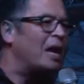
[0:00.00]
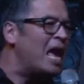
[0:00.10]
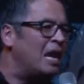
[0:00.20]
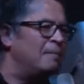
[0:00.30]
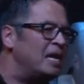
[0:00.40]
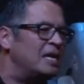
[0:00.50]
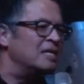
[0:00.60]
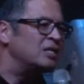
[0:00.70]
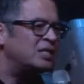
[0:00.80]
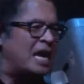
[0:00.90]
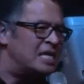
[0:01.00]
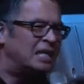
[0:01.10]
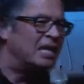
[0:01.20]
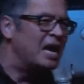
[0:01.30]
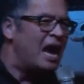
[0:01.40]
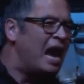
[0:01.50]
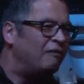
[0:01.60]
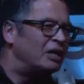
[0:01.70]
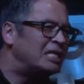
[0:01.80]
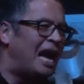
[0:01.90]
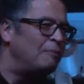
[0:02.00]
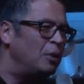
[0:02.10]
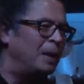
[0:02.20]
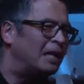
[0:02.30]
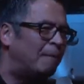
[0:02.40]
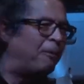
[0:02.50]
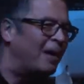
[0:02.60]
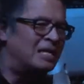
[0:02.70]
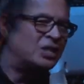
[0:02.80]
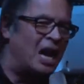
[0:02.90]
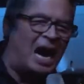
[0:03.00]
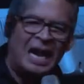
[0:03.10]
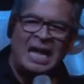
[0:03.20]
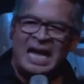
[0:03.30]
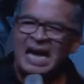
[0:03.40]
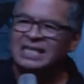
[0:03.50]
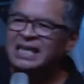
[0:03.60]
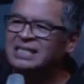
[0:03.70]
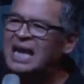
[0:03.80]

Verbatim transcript: enemy, Satan, every time you begin to praise God. It says,